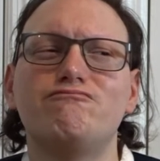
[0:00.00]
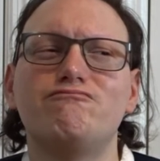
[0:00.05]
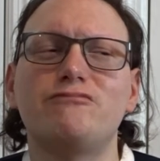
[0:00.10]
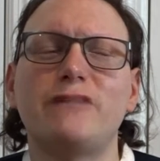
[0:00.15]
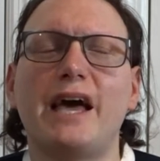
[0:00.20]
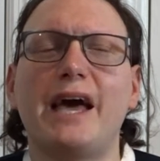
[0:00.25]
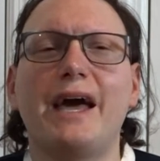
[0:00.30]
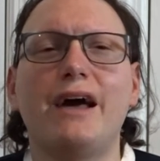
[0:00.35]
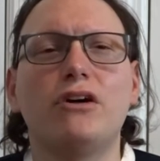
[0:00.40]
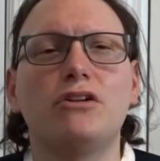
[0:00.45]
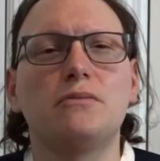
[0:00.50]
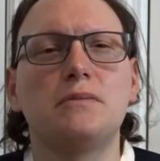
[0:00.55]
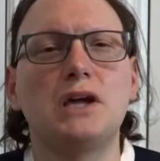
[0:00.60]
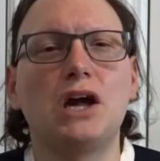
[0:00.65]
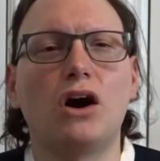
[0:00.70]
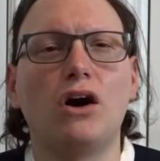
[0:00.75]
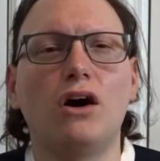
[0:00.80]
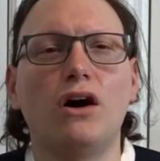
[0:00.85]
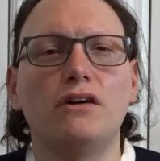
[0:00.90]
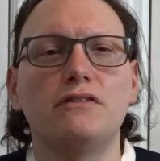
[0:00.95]
held me
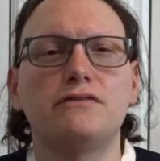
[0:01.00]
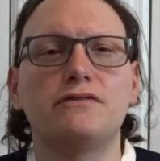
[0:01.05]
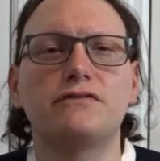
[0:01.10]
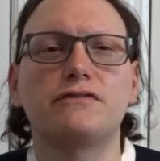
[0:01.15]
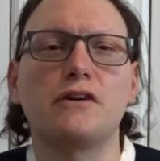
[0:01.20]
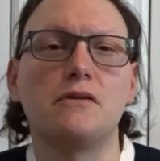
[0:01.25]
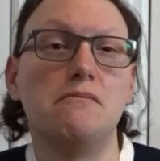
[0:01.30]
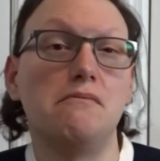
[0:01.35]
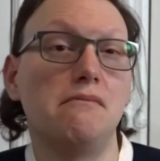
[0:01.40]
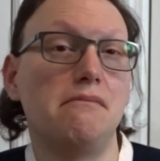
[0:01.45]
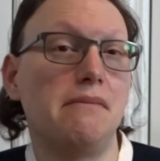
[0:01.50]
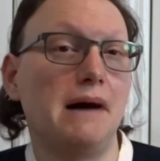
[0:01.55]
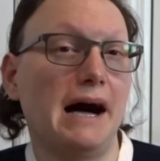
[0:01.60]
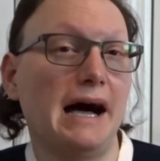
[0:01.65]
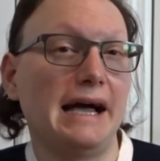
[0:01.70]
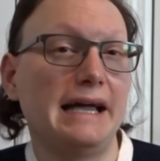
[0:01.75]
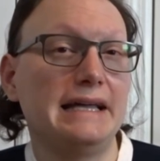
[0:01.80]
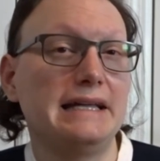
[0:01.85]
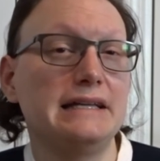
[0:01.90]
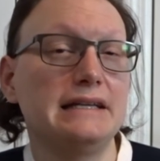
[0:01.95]
off from
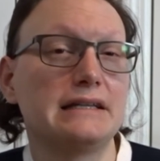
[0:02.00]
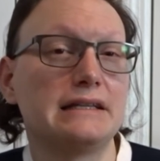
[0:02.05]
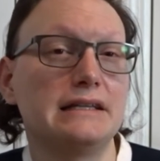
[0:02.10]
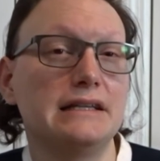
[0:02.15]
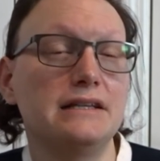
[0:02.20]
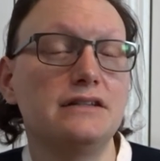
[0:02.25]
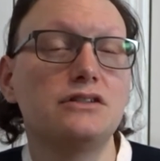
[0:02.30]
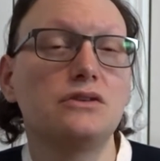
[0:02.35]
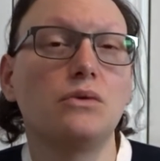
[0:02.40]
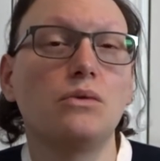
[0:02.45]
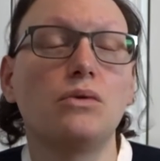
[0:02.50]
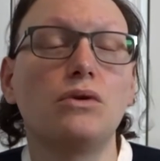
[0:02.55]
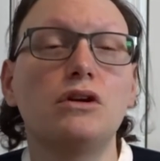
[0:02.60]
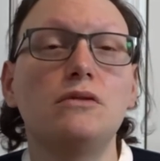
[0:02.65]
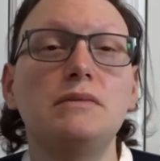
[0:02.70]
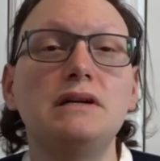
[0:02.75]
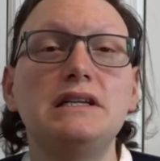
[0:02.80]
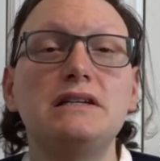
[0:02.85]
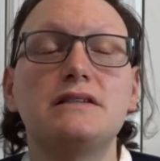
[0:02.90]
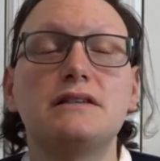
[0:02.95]
buying this
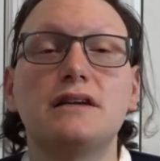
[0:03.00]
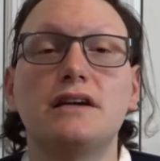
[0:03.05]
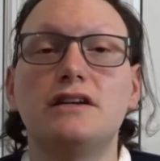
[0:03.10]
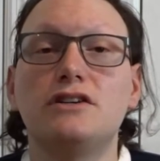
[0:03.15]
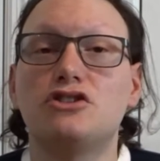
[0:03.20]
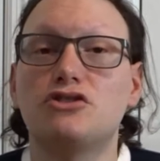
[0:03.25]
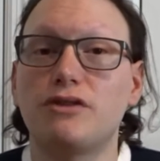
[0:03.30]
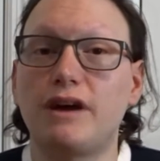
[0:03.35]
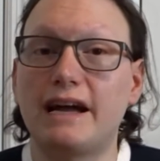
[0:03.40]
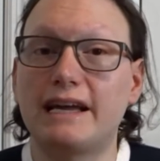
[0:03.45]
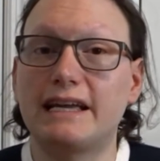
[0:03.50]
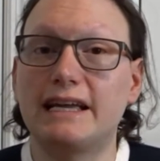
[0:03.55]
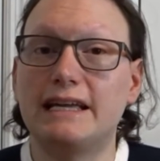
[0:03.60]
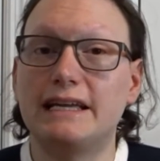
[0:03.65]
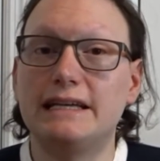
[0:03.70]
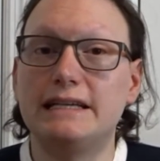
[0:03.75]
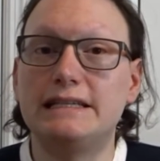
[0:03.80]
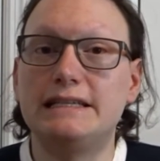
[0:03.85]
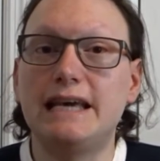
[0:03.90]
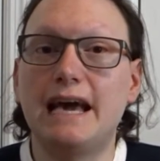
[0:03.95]
ornament and tracking
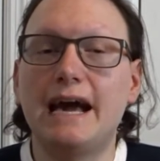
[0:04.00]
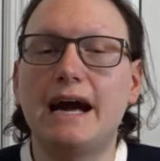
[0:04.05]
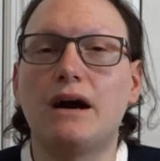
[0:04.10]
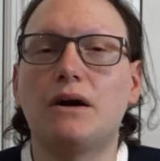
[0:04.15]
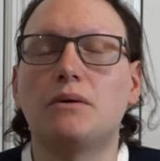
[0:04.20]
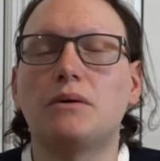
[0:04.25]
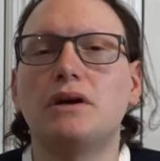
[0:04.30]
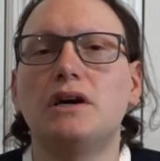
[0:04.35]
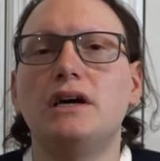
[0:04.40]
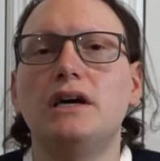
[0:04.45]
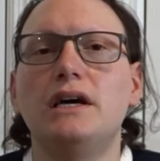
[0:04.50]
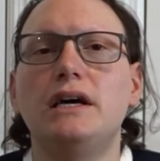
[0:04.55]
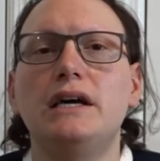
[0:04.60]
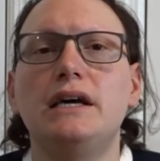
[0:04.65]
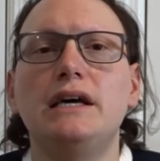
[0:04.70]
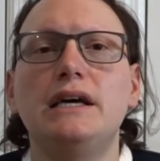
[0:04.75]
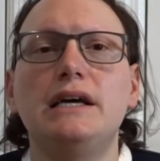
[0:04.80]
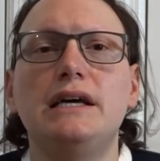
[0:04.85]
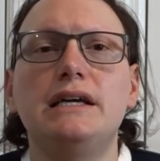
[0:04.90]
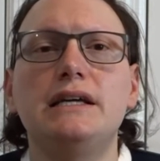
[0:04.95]
it down
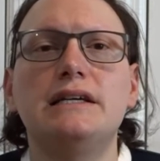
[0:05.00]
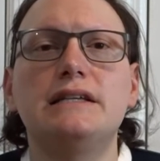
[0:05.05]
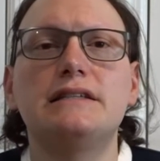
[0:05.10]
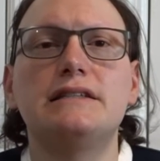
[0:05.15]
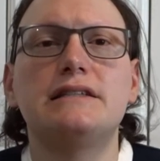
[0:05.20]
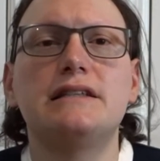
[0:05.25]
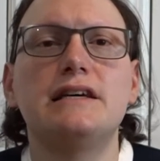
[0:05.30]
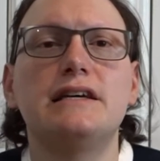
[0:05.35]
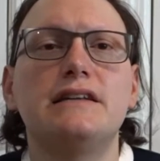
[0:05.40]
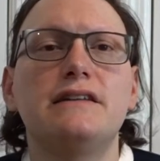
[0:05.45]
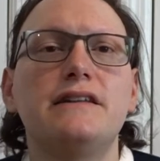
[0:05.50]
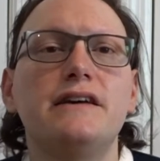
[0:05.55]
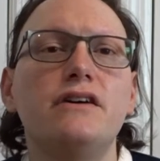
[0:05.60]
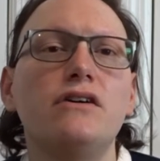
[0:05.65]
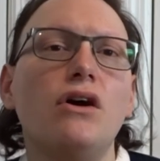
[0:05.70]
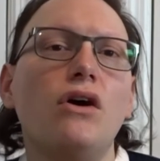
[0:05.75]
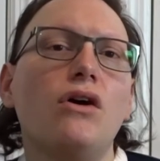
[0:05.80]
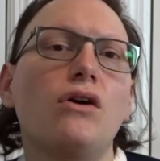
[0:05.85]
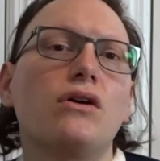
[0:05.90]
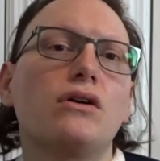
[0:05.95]
is that
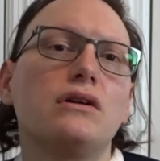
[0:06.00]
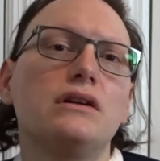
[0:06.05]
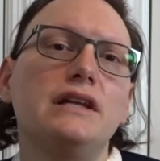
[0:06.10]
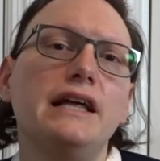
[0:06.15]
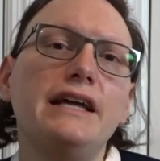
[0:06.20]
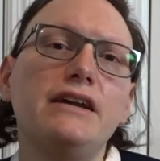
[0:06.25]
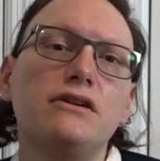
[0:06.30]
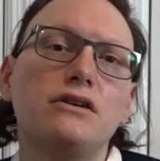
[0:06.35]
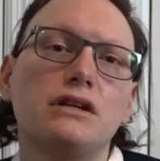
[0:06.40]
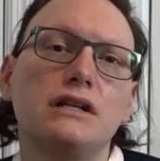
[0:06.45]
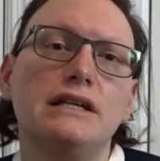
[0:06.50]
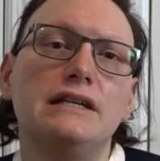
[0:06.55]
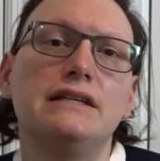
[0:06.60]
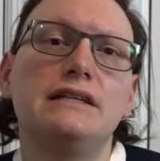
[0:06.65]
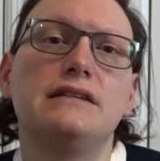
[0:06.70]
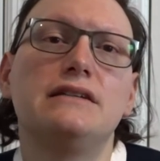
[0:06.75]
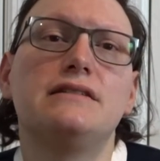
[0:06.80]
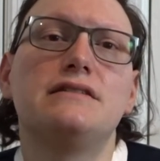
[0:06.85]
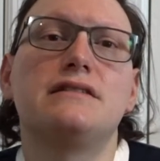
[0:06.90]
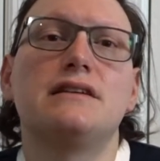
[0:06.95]
there are later
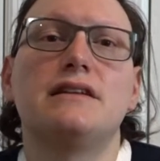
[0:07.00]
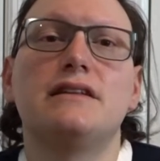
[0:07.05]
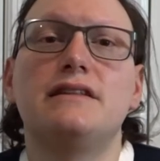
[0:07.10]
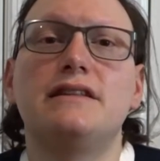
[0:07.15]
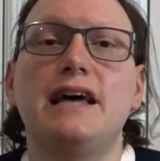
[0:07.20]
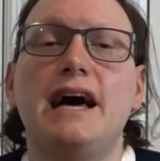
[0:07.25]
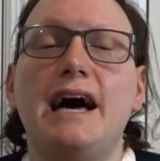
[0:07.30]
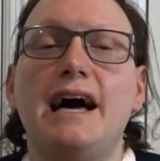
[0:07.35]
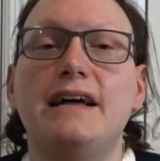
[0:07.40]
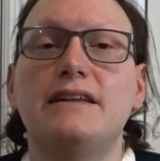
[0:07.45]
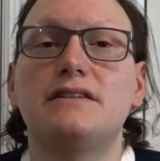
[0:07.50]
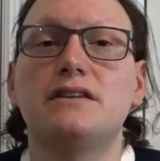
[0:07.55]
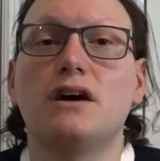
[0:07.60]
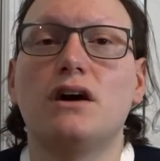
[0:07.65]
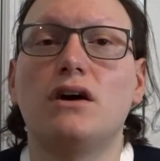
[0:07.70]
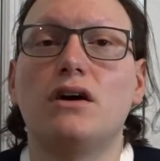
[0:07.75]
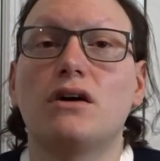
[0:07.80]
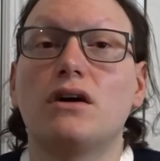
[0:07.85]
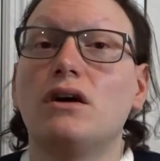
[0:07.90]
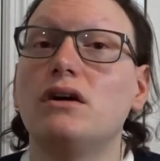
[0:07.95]
Glindas that
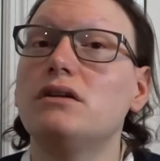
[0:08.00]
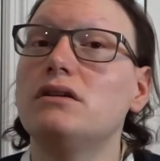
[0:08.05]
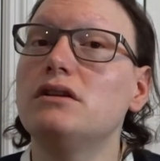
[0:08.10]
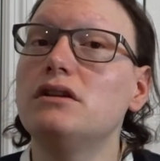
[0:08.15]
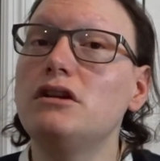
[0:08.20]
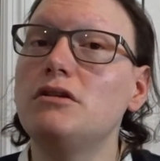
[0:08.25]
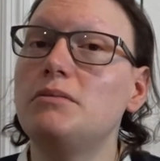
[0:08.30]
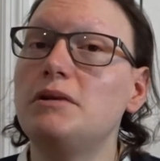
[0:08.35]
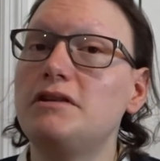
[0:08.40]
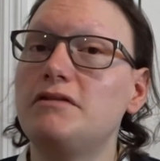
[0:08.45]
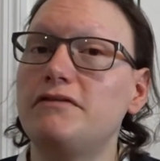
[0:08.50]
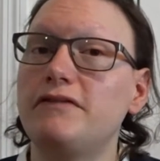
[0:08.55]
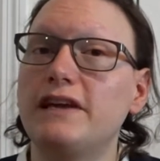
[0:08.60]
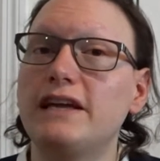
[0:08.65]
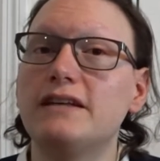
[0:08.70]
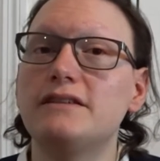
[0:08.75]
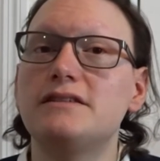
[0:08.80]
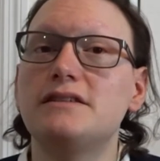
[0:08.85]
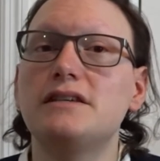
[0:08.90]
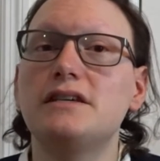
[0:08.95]
are a little bit
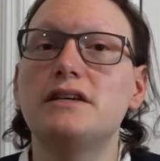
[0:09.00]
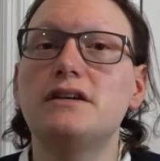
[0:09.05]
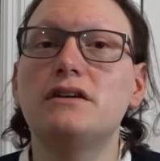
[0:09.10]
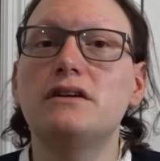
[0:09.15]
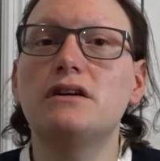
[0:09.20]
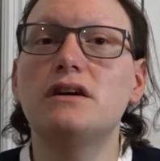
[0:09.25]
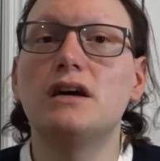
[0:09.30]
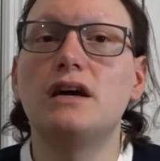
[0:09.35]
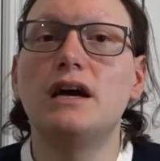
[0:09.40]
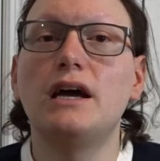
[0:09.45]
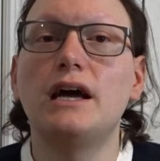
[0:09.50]
fancier